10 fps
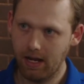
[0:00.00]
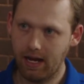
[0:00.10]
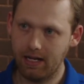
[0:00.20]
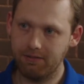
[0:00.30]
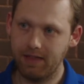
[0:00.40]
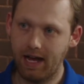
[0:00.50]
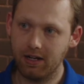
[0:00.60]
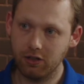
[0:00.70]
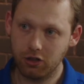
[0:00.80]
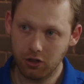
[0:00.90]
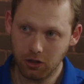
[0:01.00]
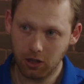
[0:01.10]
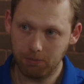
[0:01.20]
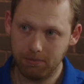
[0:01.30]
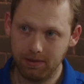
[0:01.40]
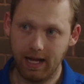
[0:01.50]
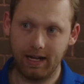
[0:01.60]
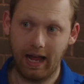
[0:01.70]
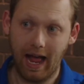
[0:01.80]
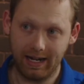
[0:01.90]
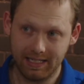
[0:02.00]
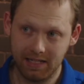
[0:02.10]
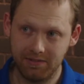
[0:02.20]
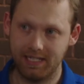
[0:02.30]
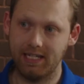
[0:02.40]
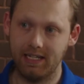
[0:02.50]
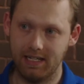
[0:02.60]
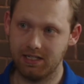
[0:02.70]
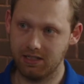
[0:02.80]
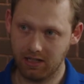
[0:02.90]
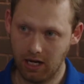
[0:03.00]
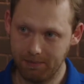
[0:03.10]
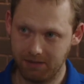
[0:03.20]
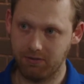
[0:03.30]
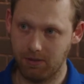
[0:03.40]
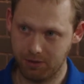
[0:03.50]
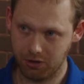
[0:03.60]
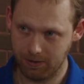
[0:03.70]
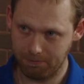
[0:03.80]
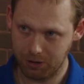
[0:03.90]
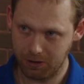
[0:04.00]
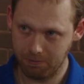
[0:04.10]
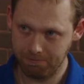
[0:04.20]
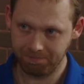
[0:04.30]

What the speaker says: And if that term, that activity, isn't coming from Scripture,